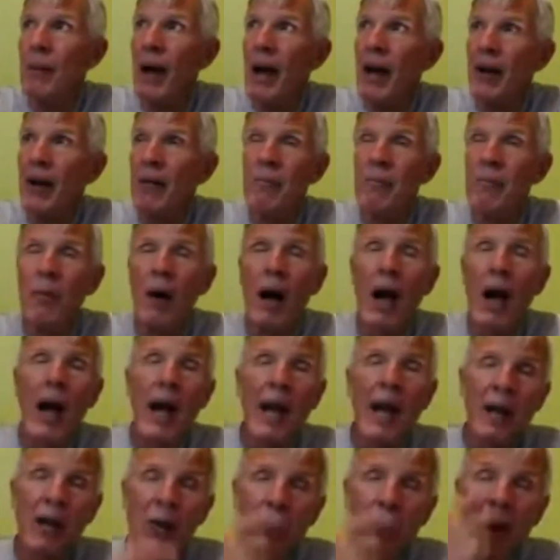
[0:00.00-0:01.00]
about a
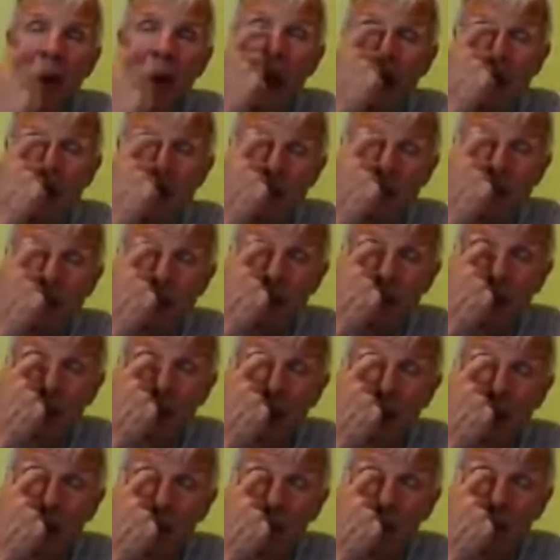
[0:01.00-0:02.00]
mile west
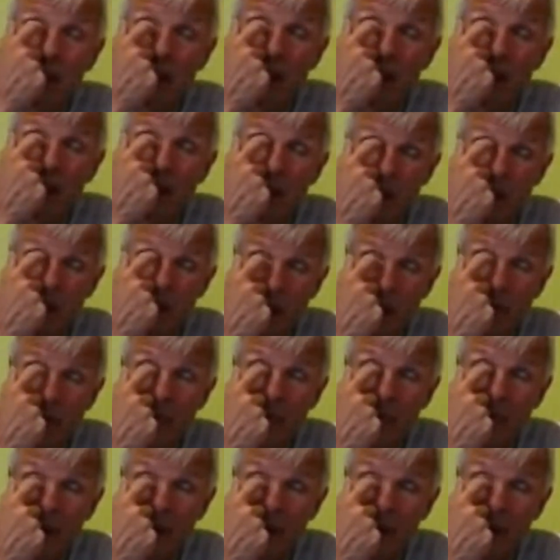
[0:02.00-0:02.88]
of the interstate,